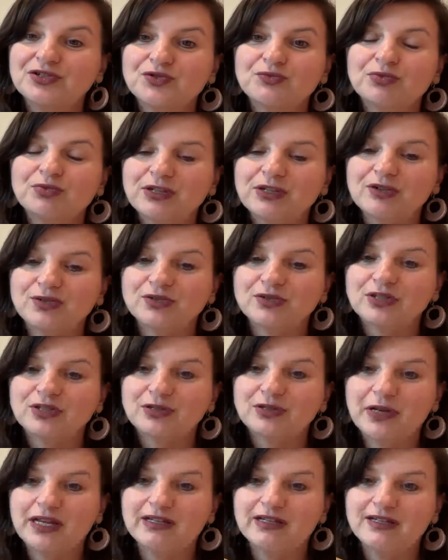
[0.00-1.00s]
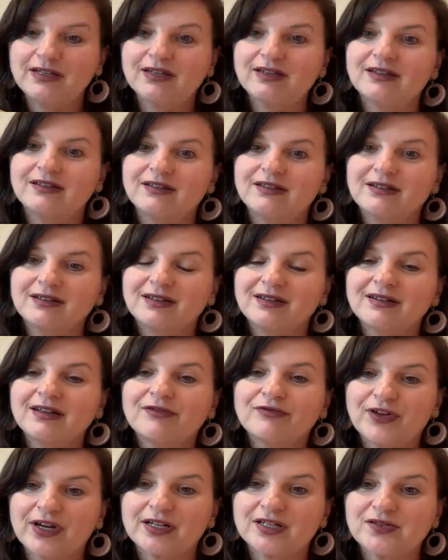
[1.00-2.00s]
There need to be included planning
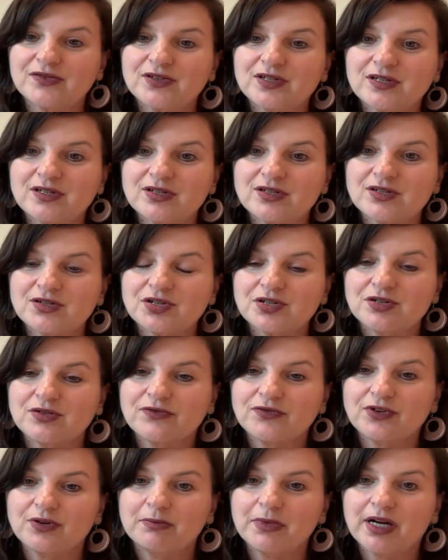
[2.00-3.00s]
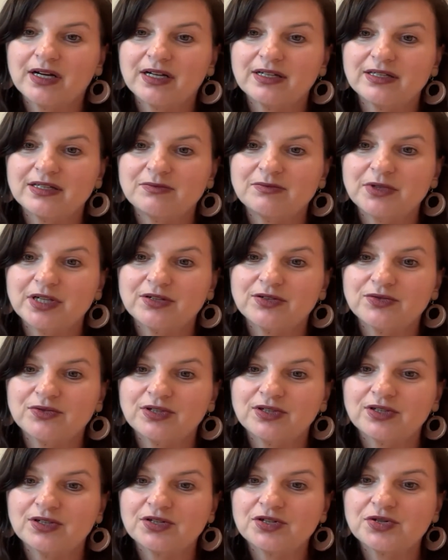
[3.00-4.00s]
in effective transition from
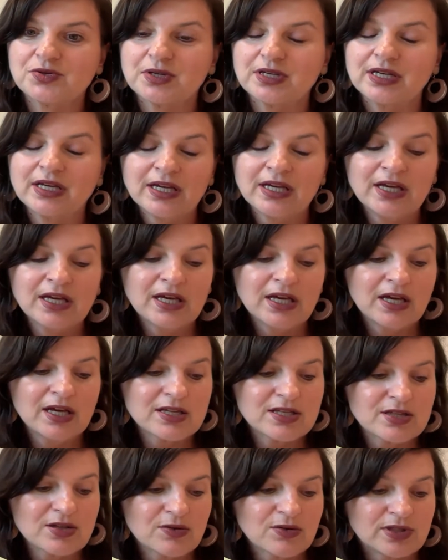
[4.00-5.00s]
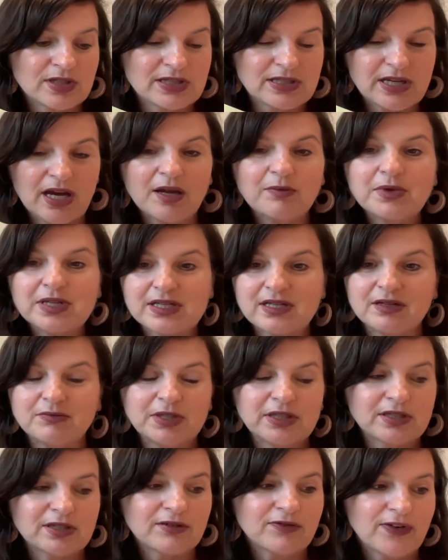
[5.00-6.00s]
academia to industry. So the time is
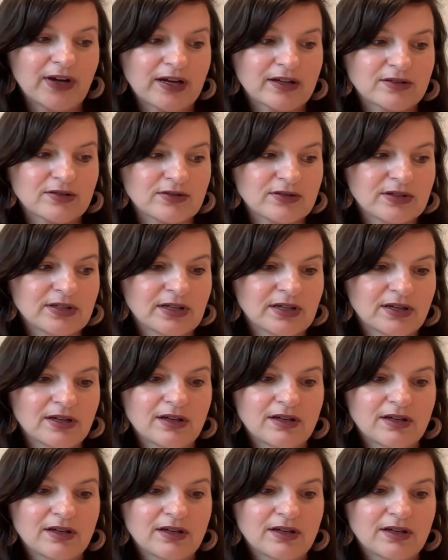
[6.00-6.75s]
limiting factor.